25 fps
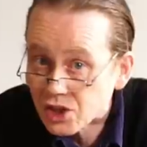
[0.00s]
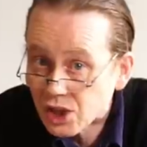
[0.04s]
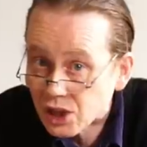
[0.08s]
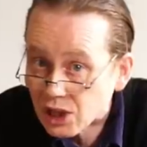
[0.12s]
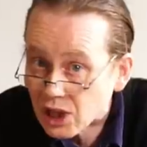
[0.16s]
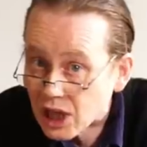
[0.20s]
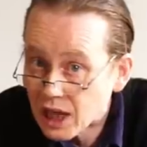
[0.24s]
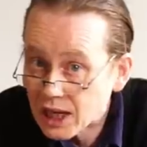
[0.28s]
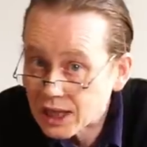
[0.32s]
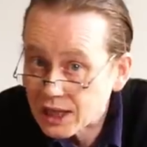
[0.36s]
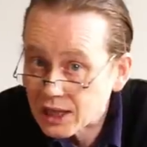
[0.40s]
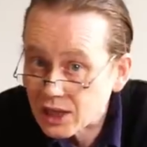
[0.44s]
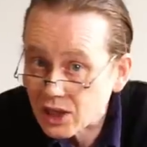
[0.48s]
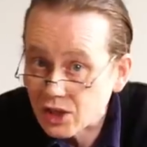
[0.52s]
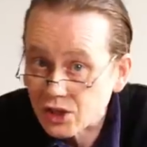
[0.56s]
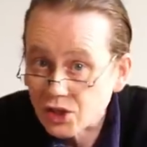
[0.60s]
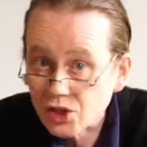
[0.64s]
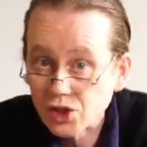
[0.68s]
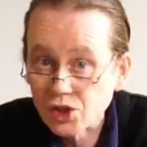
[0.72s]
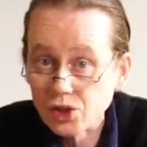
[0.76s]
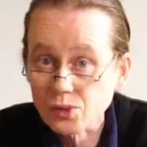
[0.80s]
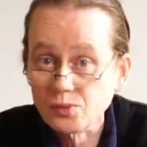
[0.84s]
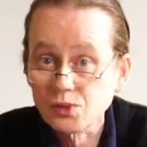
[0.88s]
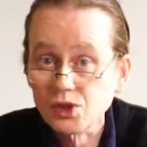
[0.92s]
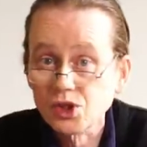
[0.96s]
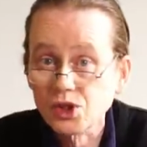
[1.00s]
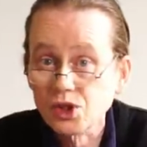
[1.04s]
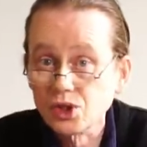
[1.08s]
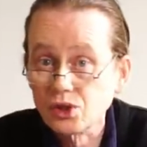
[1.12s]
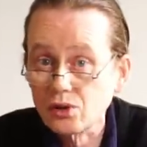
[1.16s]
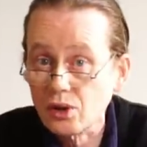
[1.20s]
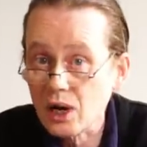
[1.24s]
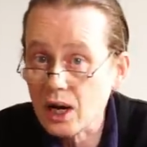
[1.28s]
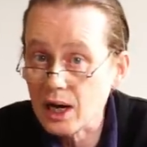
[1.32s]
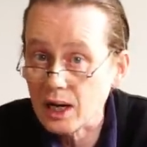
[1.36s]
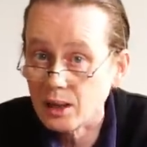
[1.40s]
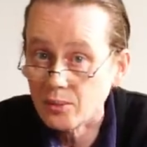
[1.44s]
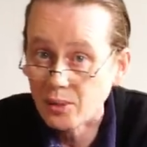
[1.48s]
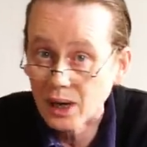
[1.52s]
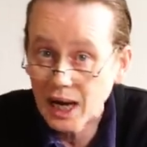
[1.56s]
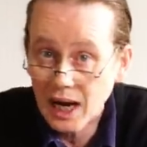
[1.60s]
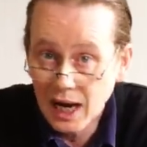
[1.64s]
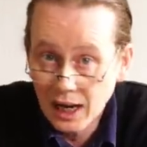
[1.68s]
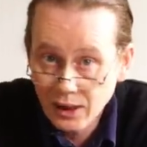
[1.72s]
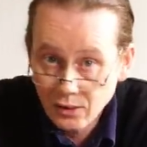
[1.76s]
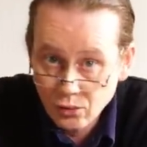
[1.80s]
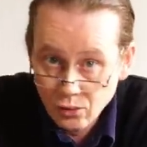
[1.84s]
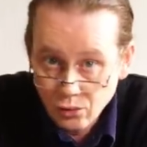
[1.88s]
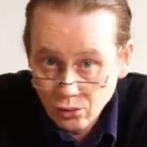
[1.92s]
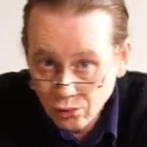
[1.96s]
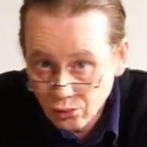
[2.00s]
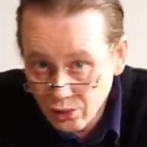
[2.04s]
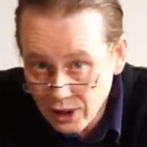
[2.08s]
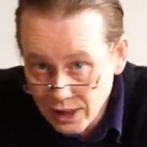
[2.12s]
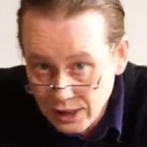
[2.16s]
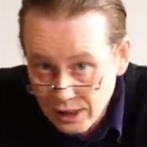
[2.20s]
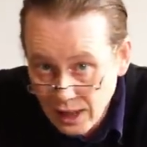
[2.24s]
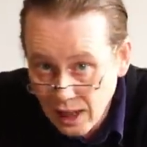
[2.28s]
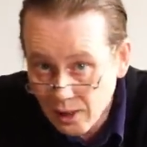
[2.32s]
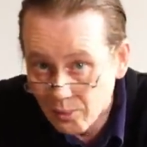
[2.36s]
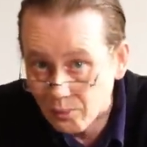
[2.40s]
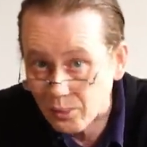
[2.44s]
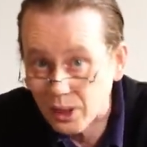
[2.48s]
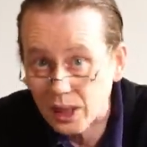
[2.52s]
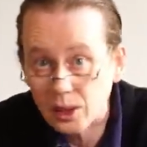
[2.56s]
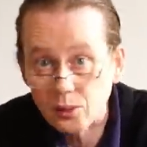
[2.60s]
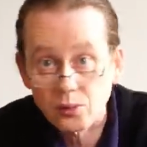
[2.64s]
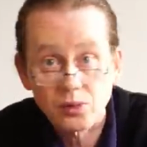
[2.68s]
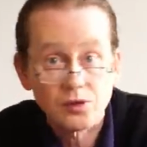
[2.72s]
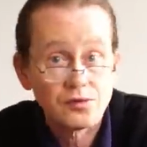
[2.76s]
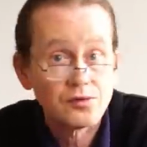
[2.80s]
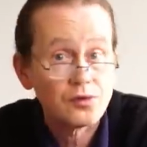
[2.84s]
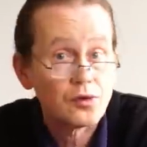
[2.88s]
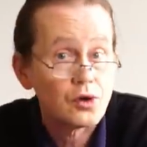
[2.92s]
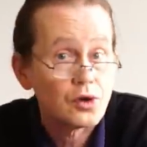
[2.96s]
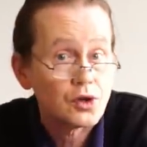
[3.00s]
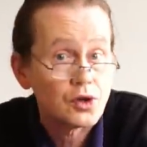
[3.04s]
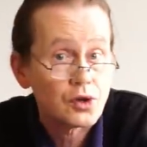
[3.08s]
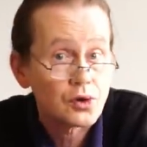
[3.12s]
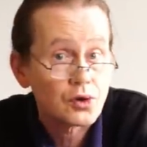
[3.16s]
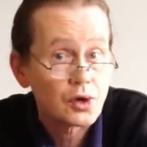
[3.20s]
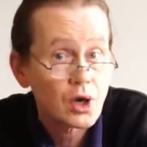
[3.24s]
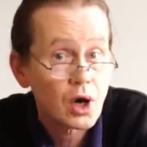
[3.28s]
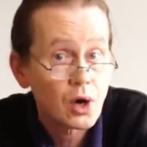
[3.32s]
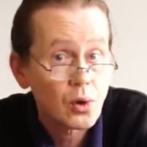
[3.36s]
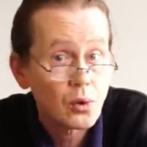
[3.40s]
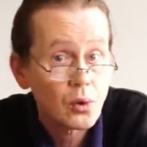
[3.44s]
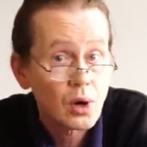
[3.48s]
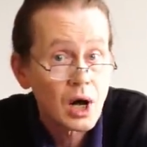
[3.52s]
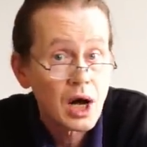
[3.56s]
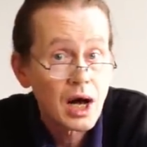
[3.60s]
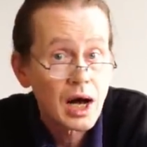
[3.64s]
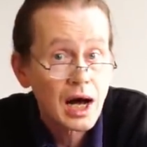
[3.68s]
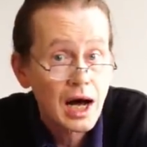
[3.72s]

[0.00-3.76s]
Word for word: to like, subscribe, and ring that bell before you go.